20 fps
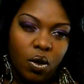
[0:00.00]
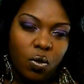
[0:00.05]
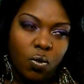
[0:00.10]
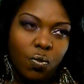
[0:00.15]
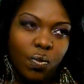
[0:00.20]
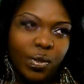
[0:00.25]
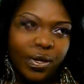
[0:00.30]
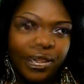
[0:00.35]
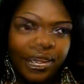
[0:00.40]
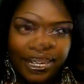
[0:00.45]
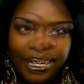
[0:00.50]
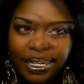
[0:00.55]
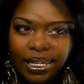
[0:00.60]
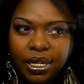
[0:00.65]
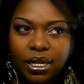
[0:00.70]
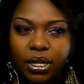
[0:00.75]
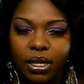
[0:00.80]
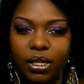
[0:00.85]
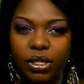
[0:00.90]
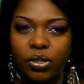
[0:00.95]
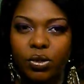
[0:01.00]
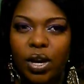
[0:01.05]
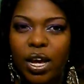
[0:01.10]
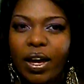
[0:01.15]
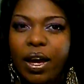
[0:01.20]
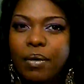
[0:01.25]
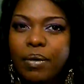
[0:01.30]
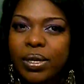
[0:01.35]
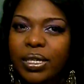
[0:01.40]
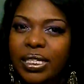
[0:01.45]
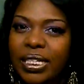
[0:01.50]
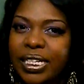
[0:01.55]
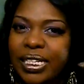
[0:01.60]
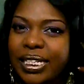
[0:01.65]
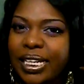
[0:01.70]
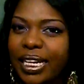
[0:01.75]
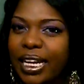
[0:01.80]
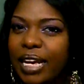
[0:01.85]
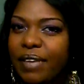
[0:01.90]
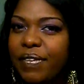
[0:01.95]
But I did, so I was
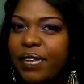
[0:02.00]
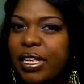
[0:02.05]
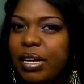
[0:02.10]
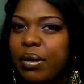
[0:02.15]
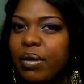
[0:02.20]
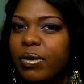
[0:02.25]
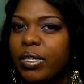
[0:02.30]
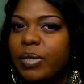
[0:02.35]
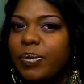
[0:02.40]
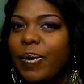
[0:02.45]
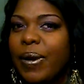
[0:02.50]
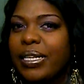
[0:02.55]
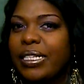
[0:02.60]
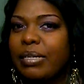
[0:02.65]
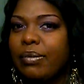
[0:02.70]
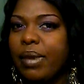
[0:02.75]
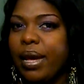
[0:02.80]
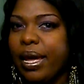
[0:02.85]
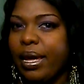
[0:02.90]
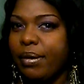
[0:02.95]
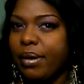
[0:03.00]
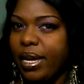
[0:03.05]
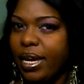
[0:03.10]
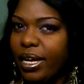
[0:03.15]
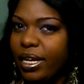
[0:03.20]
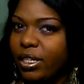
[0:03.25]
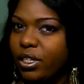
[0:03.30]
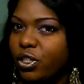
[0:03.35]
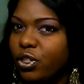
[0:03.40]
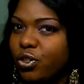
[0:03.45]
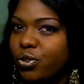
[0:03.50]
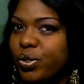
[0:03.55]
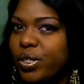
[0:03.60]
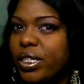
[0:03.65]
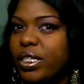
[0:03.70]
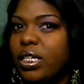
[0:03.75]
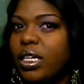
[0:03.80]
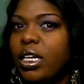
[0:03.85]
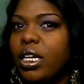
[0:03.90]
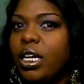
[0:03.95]
seeing that every time I was passing my hand
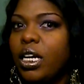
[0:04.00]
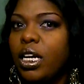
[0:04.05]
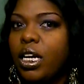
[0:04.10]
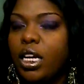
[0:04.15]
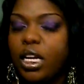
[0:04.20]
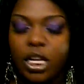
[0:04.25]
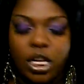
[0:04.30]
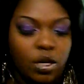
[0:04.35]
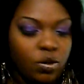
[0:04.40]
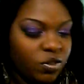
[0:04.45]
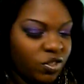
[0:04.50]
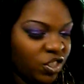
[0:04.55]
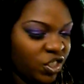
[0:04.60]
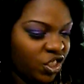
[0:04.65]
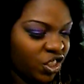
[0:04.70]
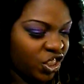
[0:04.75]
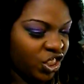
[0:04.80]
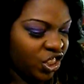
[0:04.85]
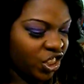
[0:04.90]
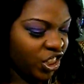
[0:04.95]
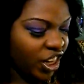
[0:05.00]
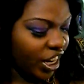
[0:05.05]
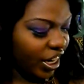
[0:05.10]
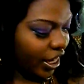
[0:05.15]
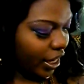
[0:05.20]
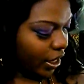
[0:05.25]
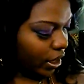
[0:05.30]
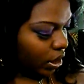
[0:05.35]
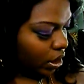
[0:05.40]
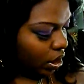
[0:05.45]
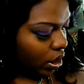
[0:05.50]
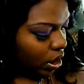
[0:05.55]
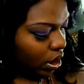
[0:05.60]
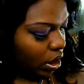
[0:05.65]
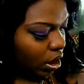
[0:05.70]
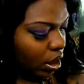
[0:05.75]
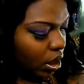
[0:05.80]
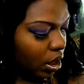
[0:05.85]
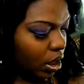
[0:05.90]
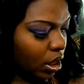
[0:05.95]
through it, it was just shedding.
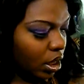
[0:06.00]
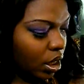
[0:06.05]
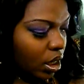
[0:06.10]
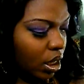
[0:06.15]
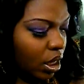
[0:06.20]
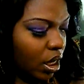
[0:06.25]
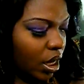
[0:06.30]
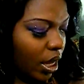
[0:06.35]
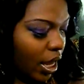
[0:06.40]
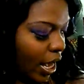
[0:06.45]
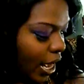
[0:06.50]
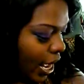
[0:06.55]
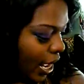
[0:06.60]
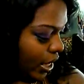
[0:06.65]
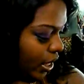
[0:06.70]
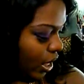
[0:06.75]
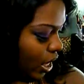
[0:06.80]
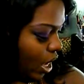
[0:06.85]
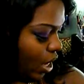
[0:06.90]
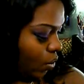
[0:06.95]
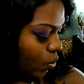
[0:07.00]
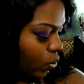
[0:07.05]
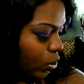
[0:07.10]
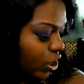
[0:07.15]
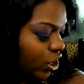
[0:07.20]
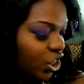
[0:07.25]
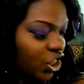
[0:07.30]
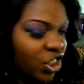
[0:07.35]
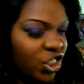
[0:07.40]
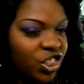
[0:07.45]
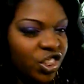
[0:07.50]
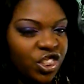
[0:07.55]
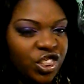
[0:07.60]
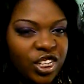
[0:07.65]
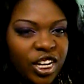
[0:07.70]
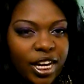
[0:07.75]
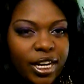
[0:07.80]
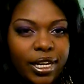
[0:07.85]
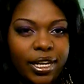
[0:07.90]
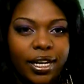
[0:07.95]
And it was
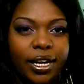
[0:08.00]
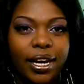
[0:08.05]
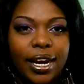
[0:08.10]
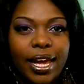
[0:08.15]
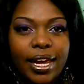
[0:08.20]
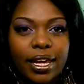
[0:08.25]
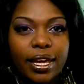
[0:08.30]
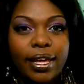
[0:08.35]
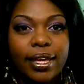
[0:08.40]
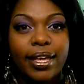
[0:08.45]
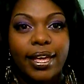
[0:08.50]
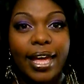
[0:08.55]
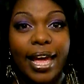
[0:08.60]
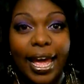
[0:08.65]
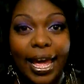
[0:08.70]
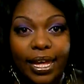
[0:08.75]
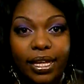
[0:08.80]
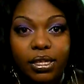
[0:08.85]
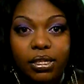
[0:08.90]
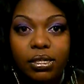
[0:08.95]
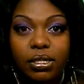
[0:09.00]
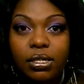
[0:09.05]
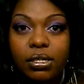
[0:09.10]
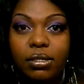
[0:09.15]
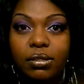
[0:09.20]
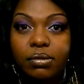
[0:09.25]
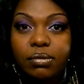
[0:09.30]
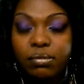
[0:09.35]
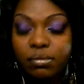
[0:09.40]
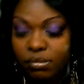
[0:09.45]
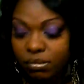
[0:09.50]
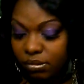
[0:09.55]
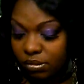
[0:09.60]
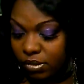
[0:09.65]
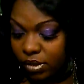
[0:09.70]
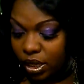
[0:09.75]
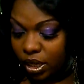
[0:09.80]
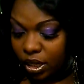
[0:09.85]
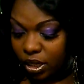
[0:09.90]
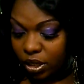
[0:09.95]
shedding like a cat.
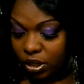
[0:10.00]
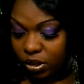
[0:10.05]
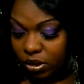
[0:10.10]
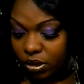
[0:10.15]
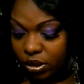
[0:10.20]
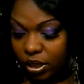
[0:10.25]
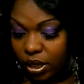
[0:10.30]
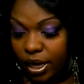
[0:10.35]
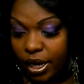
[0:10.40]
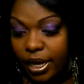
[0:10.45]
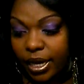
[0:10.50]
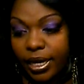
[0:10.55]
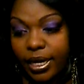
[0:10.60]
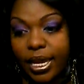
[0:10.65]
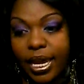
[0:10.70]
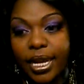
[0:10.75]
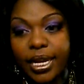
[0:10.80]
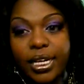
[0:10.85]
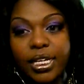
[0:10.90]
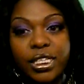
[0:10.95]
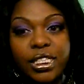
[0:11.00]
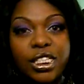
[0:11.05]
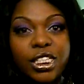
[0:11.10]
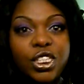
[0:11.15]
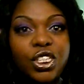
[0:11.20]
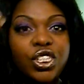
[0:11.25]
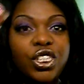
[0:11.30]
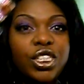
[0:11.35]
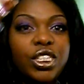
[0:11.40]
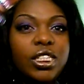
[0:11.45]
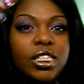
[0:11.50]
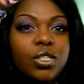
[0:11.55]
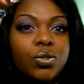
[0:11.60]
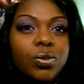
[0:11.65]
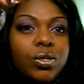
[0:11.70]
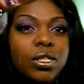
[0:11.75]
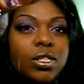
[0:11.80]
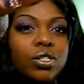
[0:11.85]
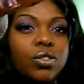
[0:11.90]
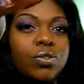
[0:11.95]
And it is still,
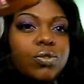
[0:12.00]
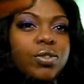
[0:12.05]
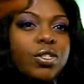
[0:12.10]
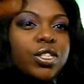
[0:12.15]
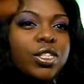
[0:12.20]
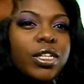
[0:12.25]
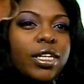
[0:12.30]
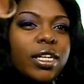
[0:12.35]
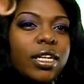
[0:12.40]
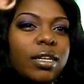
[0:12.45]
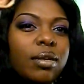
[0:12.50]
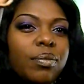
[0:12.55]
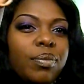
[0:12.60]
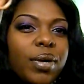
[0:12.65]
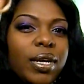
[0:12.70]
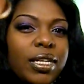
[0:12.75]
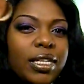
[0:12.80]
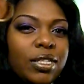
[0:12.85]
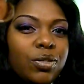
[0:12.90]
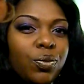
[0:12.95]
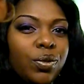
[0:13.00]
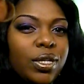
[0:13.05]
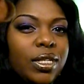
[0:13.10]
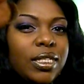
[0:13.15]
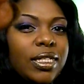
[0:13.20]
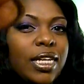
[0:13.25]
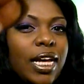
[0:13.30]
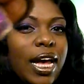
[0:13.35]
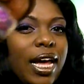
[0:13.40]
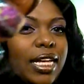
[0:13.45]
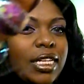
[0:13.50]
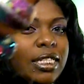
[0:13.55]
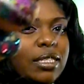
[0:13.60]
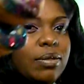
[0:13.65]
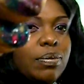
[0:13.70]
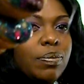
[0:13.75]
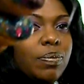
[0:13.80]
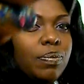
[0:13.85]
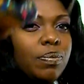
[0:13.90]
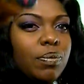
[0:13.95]
this one too is shedding, but this one is not
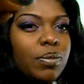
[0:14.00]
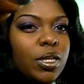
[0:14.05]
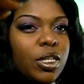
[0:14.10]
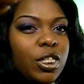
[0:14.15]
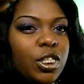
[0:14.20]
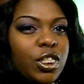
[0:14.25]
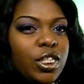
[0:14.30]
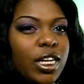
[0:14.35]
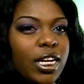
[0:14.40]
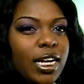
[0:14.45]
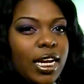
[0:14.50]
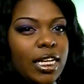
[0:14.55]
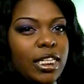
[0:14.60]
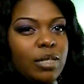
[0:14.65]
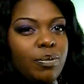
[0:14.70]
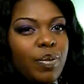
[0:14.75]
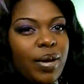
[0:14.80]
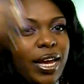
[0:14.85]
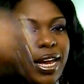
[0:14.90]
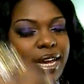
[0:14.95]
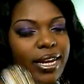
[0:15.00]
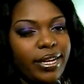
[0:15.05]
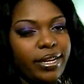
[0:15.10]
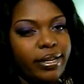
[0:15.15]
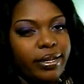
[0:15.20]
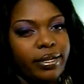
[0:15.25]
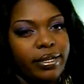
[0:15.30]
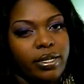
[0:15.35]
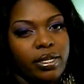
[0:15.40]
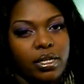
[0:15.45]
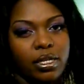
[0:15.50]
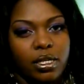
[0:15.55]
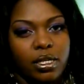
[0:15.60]
as much and as bad.